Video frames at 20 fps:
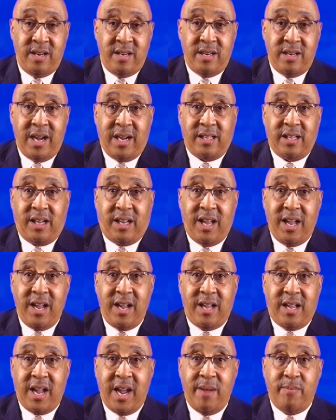Dr.
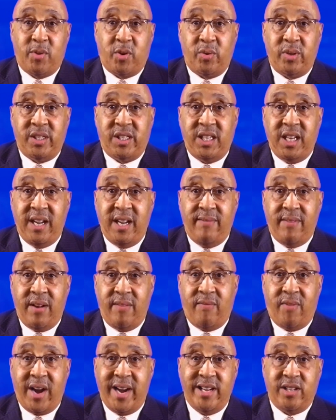King came to receive
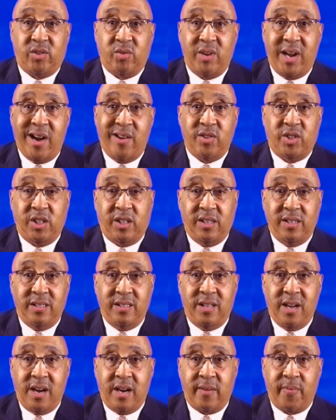advice on how to
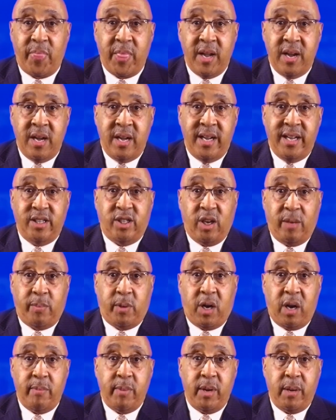conduct his
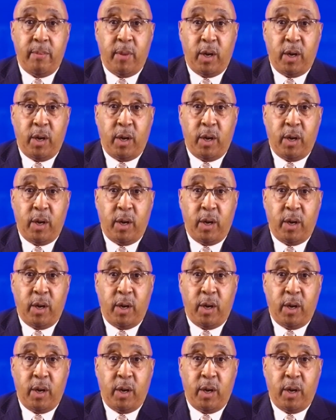upcoming